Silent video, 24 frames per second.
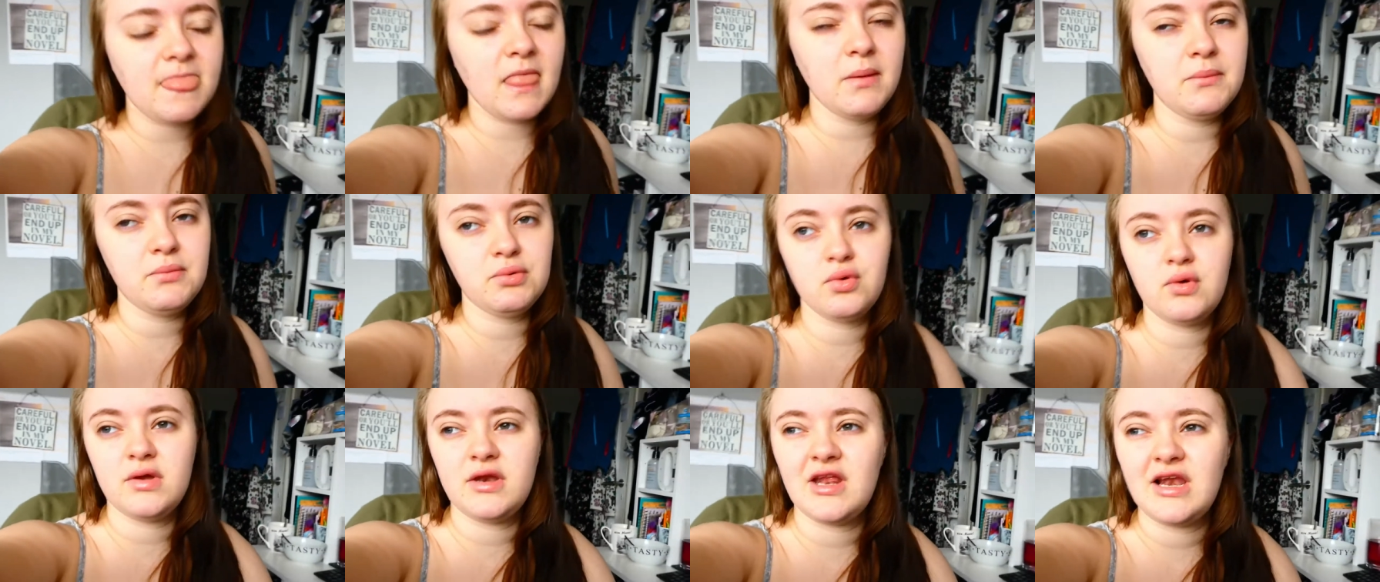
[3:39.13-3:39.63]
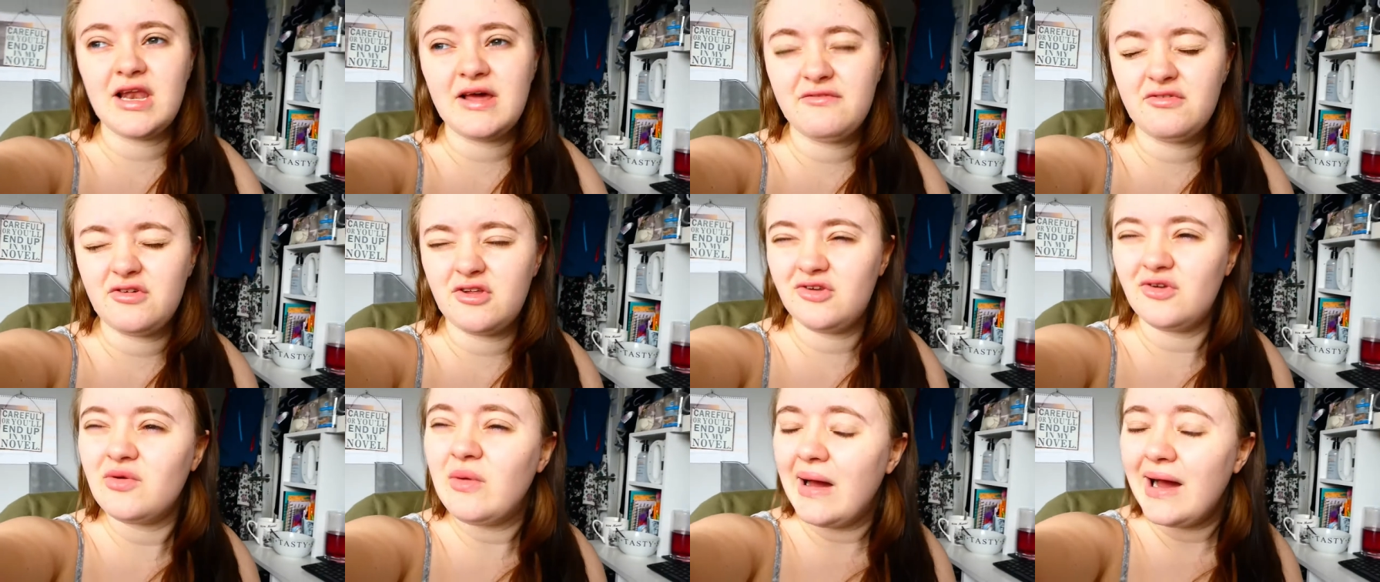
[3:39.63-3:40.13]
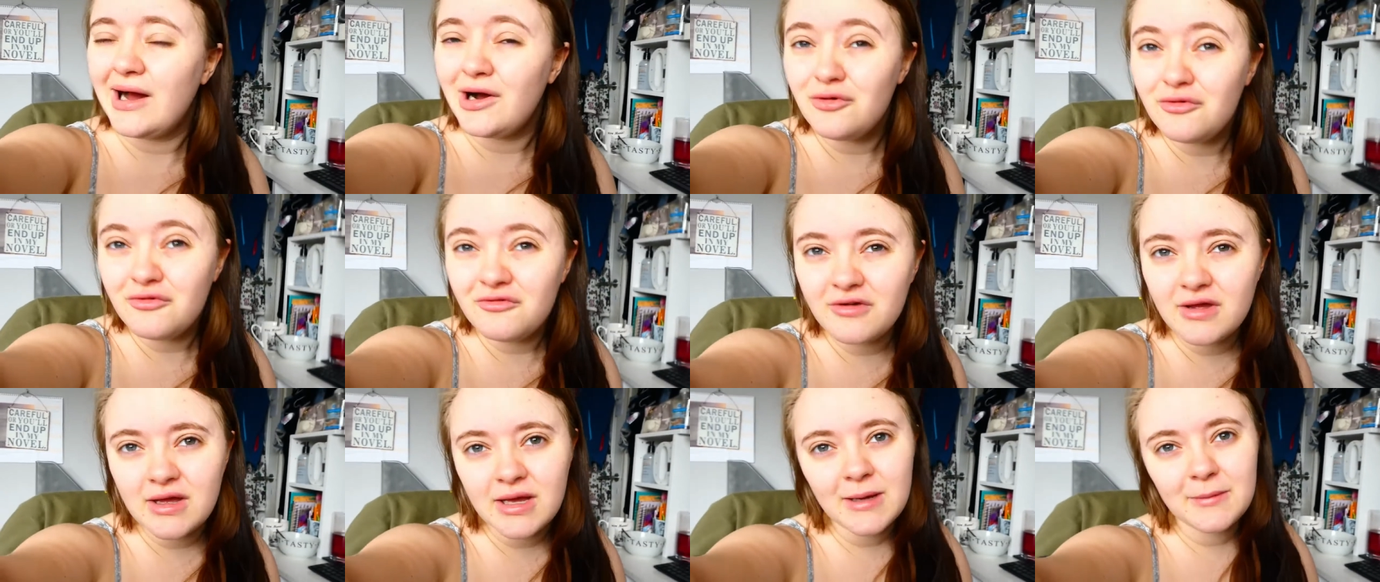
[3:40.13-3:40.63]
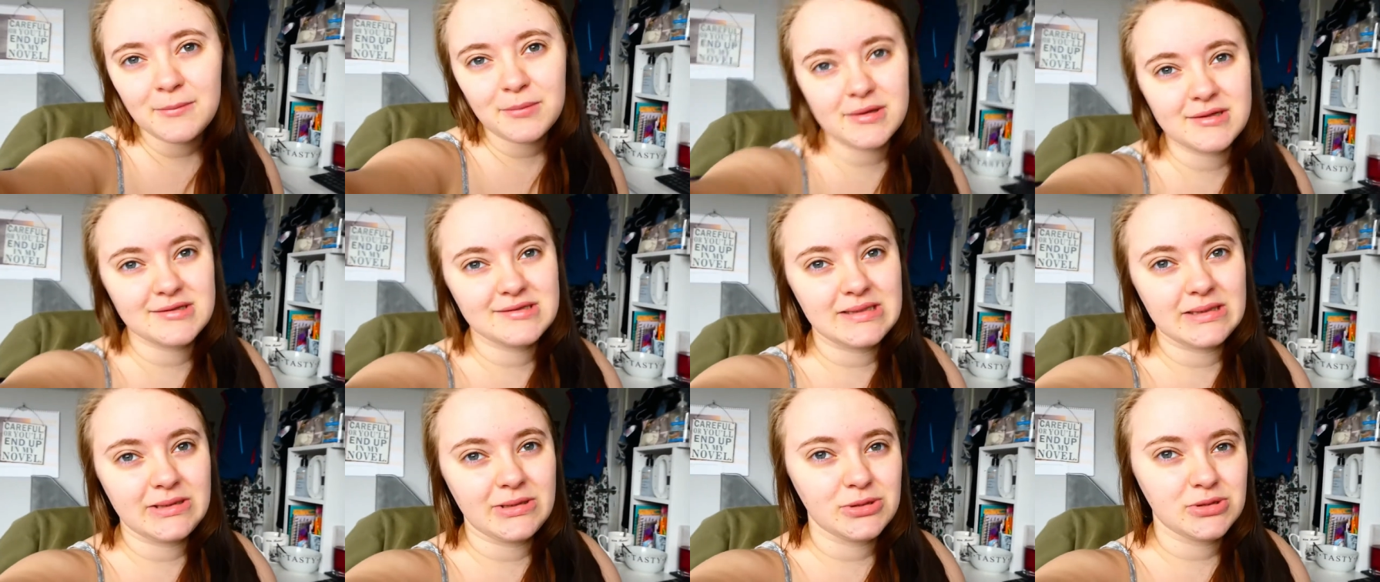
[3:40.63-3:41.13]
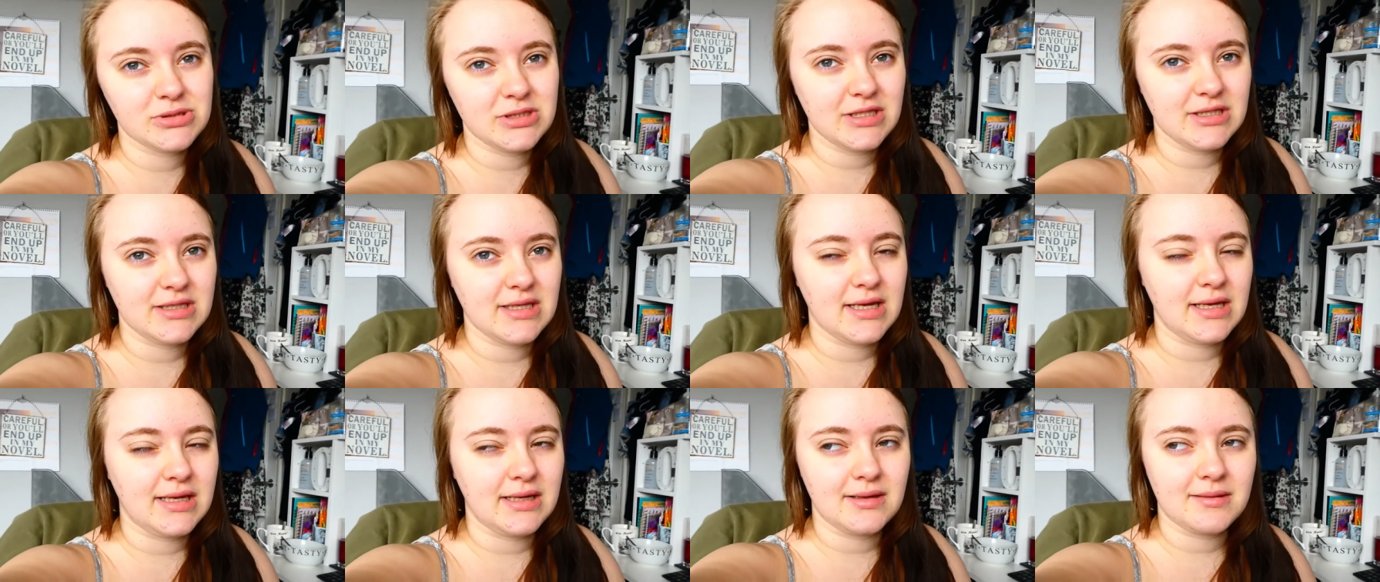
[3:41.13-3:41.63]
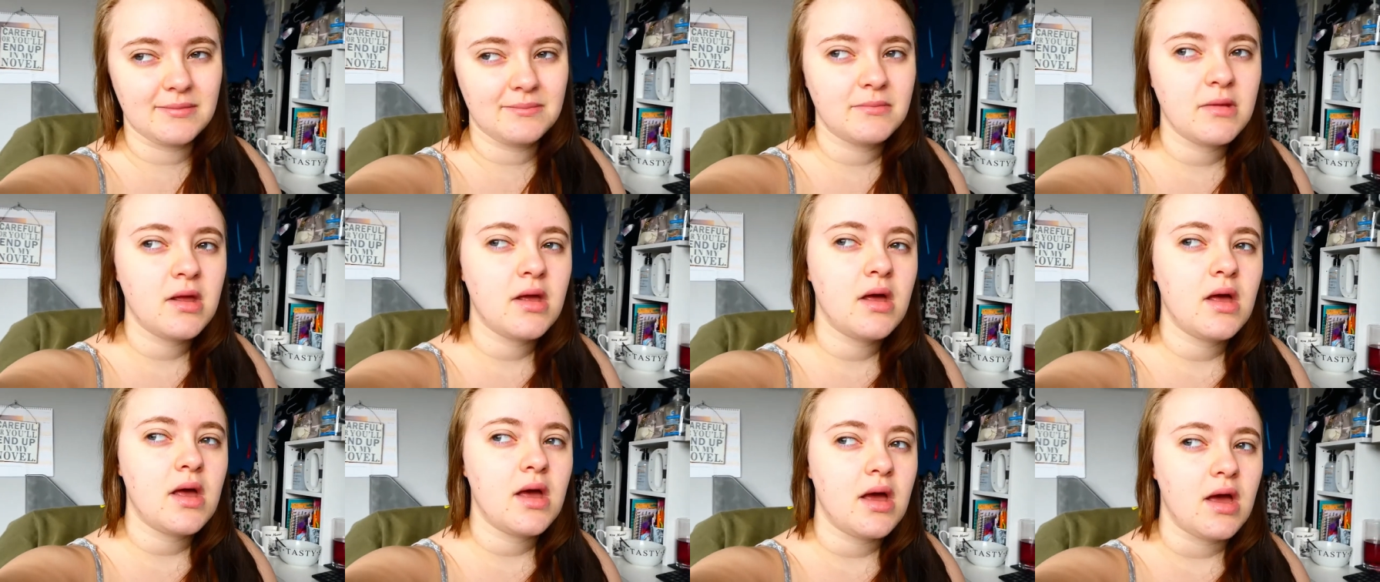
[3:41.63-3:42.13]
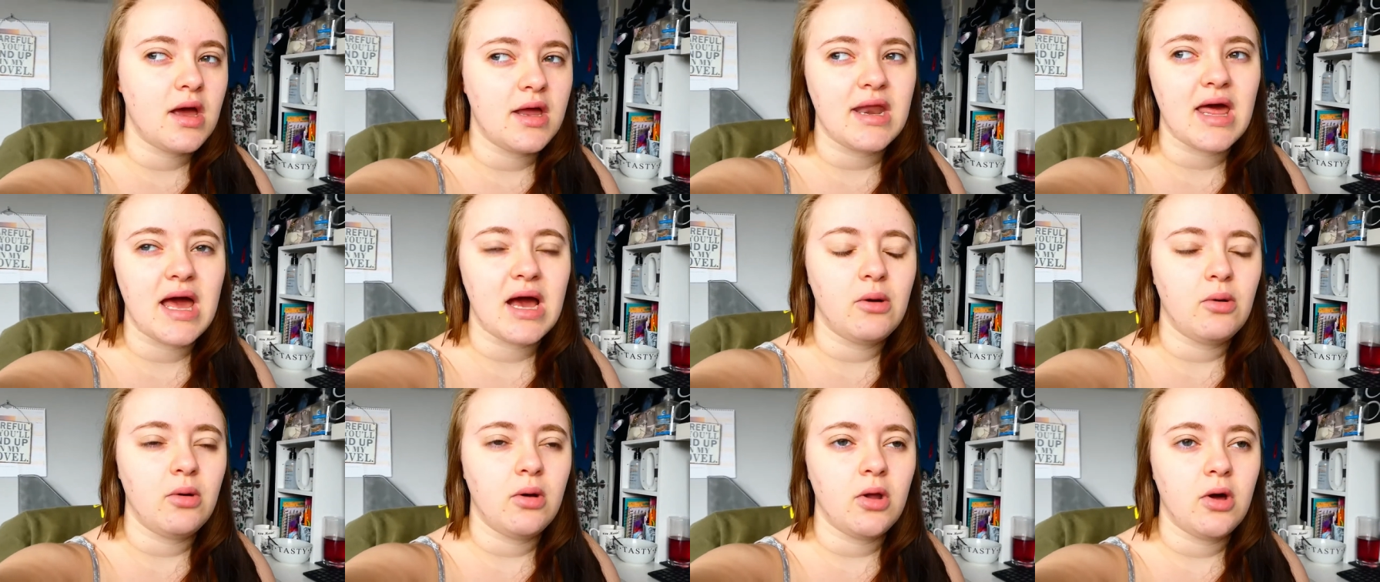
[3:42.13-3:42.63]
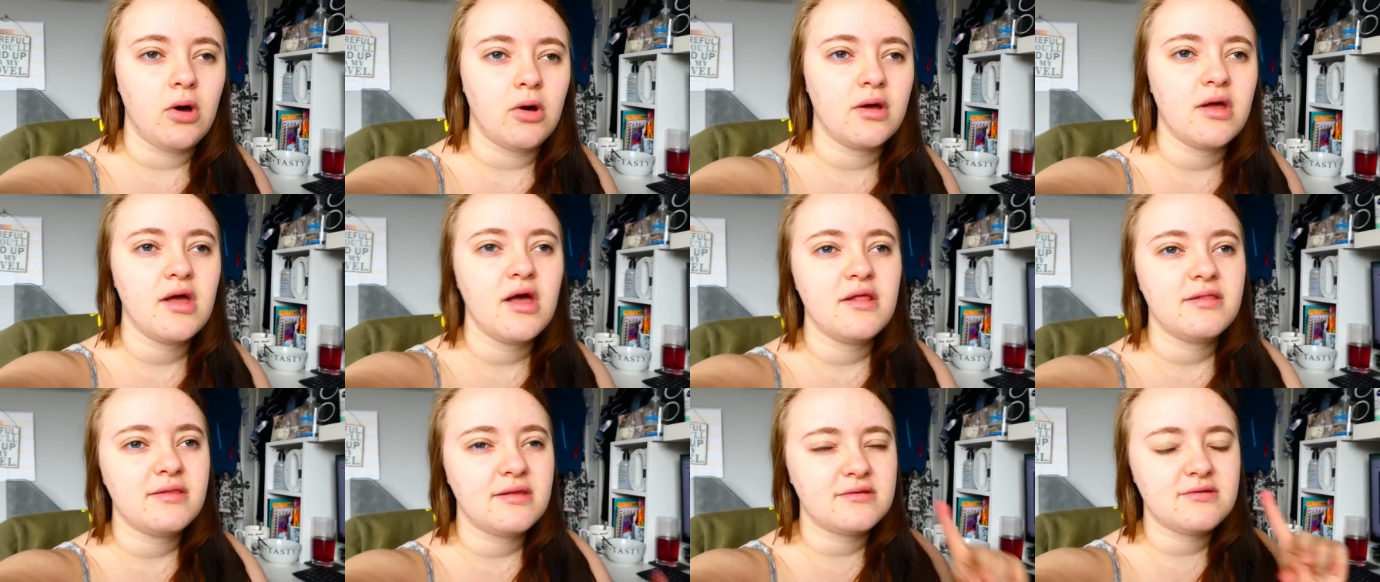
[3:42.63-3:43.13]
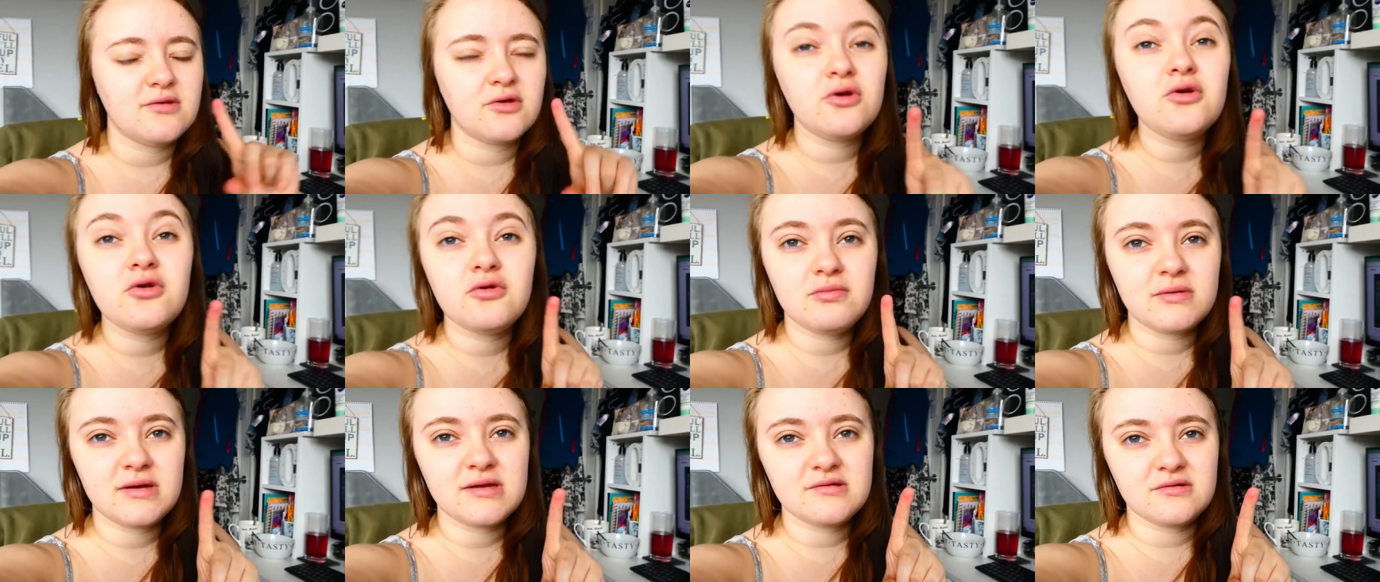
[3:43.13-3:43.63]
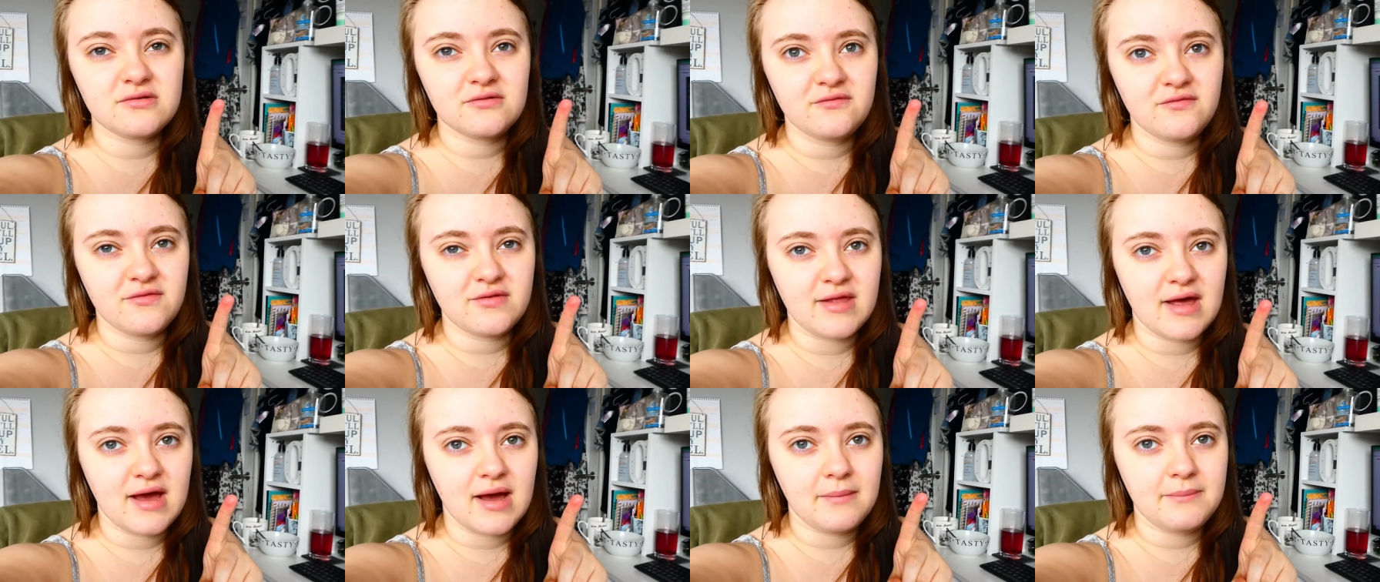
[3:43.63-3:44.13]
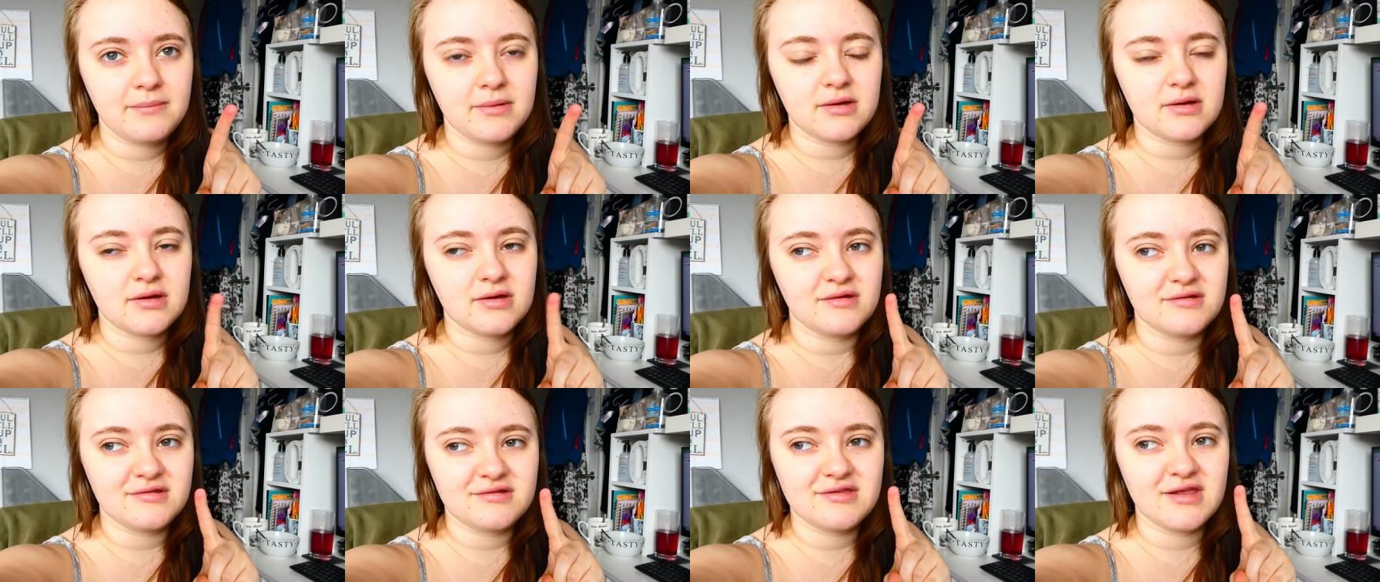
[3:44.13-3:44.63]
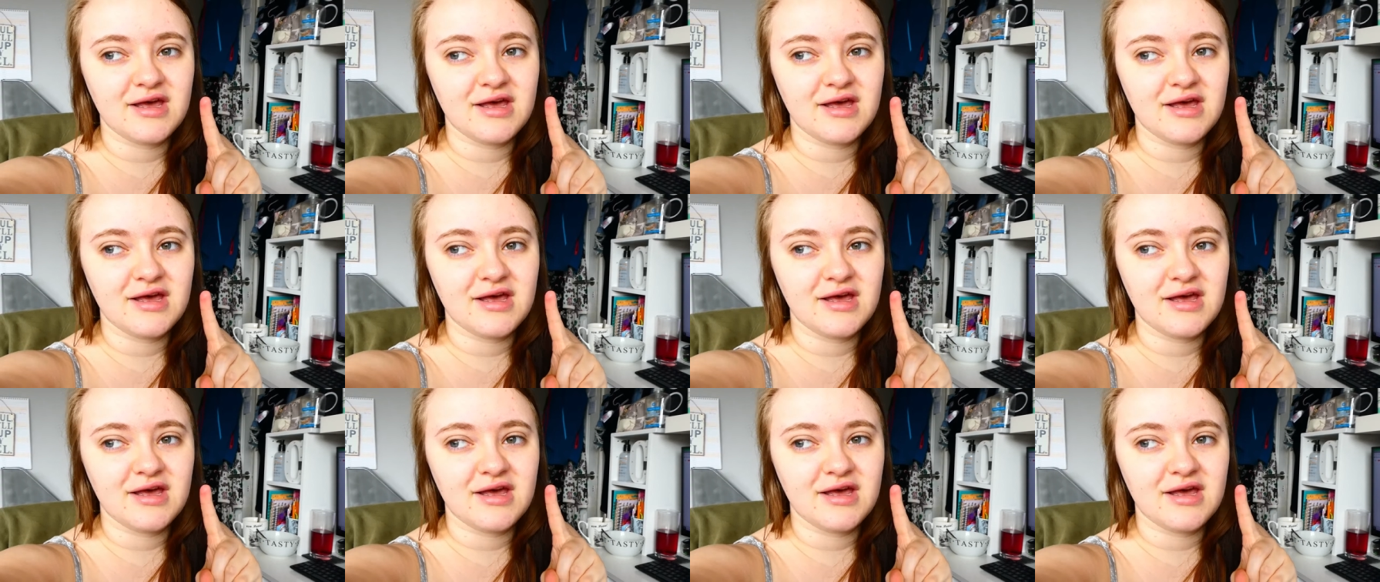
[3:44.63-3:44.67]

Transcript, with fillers: between 11 and 12 because they usually take an hour long. There's a good reason for that because